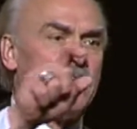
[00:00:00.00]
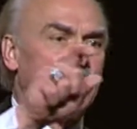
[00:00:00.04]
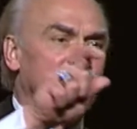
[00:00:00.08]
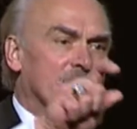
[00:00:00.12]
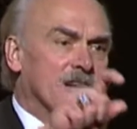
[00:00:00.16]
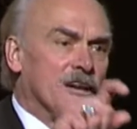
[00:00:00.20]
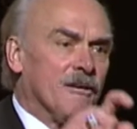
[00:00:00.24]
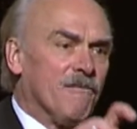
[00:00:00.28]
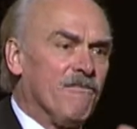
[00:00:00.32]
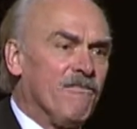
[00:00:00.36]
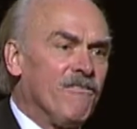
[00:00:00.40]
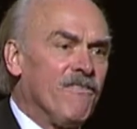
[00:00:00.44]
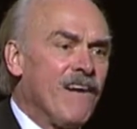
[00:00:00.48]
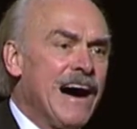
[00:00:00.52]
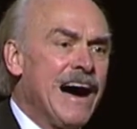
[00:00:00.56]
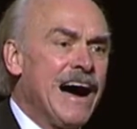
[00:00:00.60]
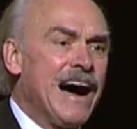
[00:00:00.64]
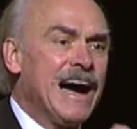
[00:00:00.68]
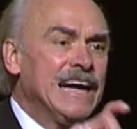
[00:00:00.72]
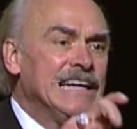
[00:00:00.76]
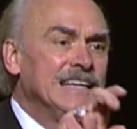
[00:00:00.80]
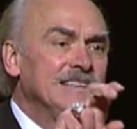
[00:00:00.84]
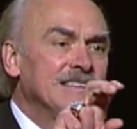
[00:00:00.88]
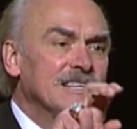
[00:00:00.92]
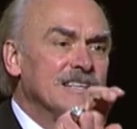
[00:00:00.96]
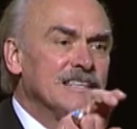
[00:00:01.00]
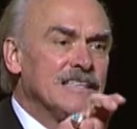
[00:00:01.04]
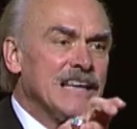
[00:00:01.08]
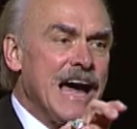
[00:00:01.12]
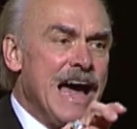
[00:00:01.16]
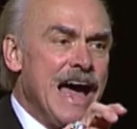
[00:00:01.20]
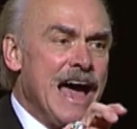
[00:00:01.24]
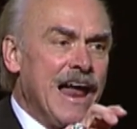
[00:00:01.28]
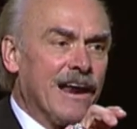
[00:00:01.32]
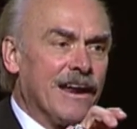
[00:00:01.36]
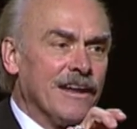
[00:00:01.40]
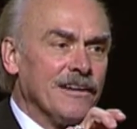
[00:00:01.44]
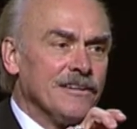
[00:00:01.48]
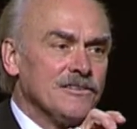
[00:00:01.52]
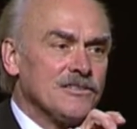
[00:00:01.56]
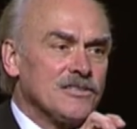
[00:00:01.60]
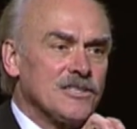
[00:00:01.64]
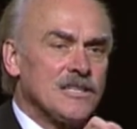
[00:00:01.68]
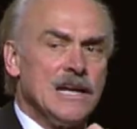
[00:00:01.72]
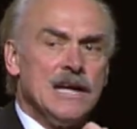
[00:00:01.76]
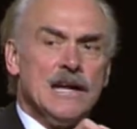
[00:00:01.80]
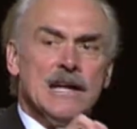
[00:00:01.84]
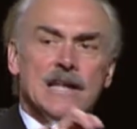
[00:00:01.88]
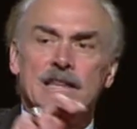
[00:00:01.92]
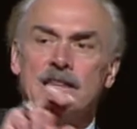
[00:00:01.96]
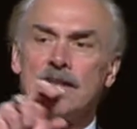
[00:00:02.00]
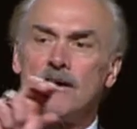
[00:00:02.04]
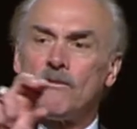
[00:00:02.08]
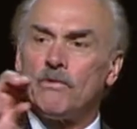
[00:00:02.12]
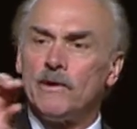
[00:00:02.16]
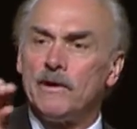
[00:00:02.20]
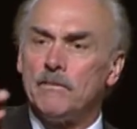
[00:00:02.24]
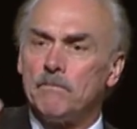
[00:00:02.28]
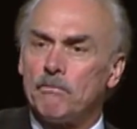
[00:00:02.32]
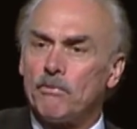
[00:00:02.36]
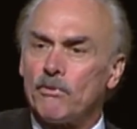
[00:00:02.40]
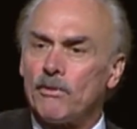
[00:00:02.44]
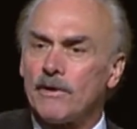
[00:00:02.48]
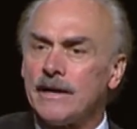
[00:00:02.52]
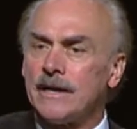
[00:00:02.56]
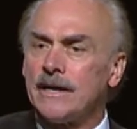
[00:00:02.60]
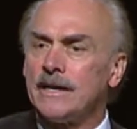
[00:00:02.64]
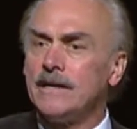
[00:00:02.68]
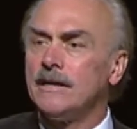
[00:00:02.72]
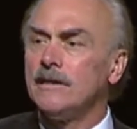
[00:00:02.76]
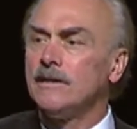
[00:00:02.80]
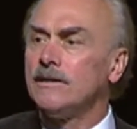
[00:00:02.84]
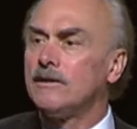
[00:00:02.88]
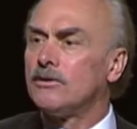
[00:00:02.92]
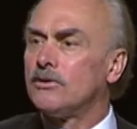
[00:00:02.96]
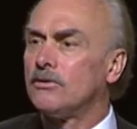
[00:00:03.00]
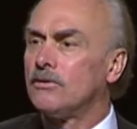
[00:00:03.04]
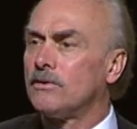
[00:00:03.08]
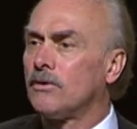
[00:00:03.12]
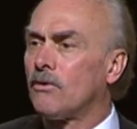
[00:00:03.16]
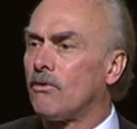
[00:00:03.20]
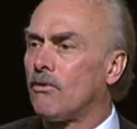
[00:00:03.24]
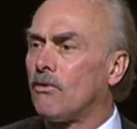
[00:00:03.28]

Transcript: to define the talents that we bring to an